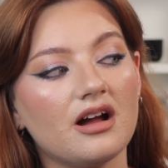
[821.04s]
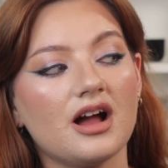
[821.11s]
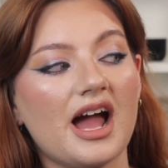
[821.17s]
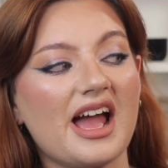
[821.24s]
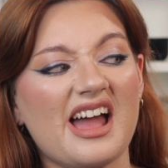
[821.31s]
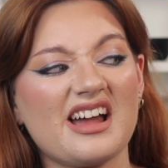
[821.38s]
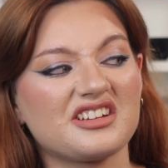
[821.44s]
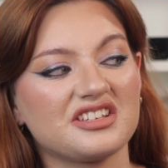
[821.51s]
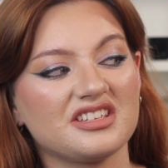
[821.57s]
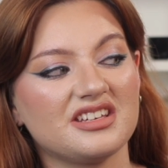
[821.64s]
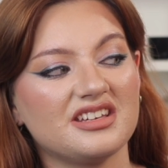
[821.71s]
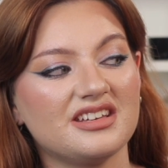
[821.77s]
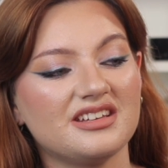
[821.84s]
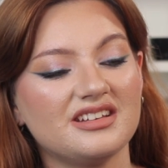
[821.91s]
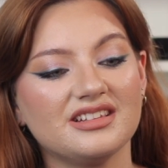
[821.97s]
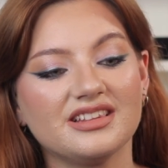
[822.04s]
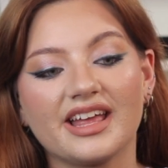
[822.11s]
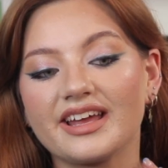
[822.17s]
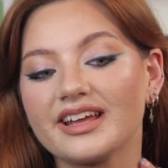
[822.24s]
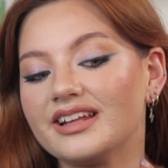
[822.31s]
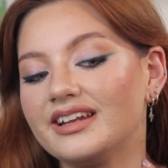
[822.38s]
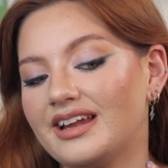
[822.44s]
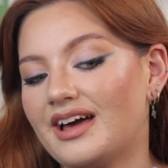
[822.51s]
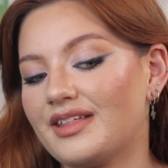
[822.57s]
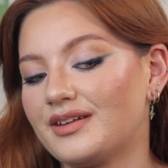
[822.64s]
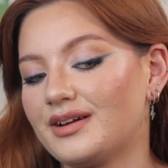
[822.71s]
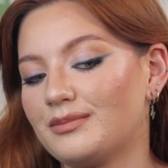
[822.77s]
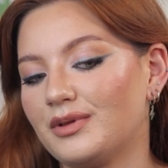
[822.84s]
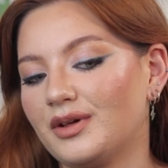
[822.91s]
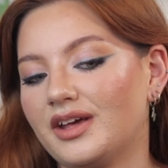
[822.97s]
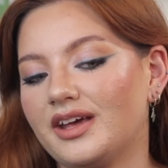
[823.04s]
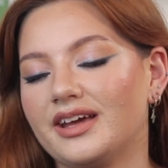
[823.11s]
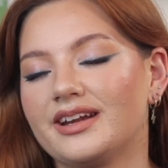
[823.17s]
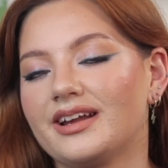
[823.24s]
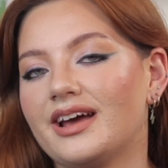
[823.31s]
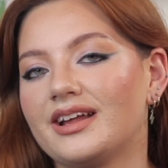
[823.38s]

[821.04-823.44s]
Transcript: I actually, like now that I'm looking at it,